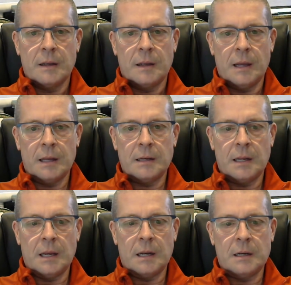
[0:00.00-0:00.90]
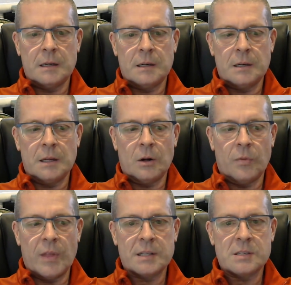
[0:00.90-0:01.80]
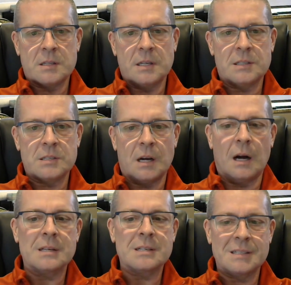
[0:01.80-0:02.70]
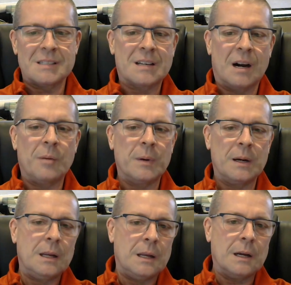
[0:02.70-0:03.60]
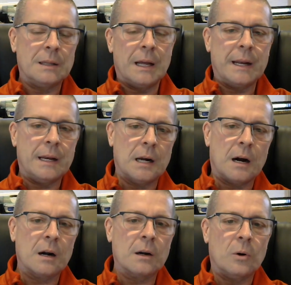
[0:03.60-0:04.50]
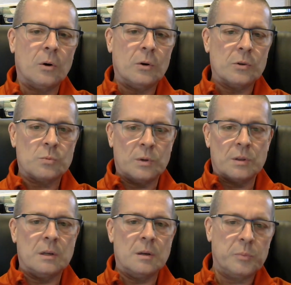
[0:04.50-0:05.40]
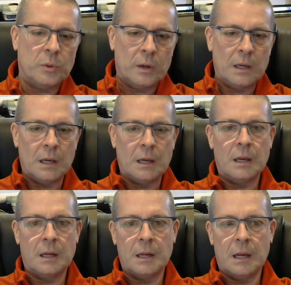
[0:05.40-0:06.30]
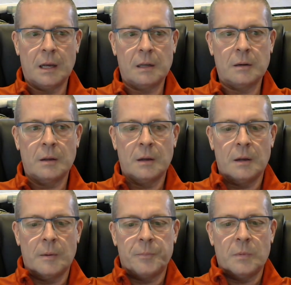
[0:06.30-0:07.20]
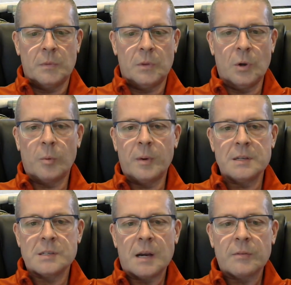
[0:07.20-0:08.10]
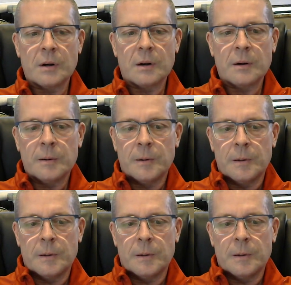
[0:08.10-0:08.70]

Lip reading: And that's us as the company aligning our goals with the employee, and nobody's ever